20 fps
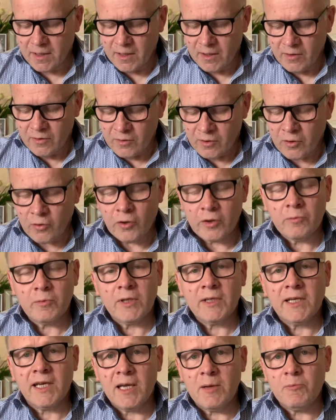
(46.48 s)
The Lord will
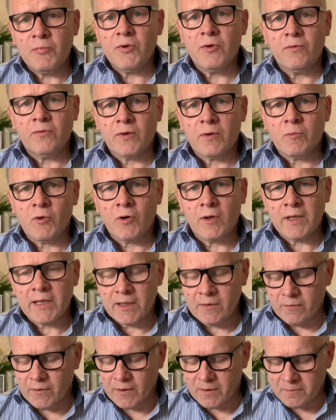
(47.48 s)
keep you from all
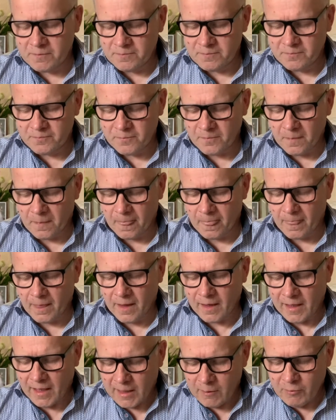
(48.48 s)
evil.
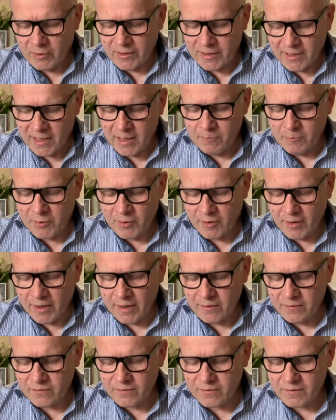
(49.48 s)
He will keep your
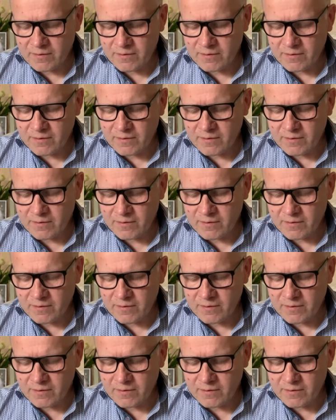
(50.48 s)
life.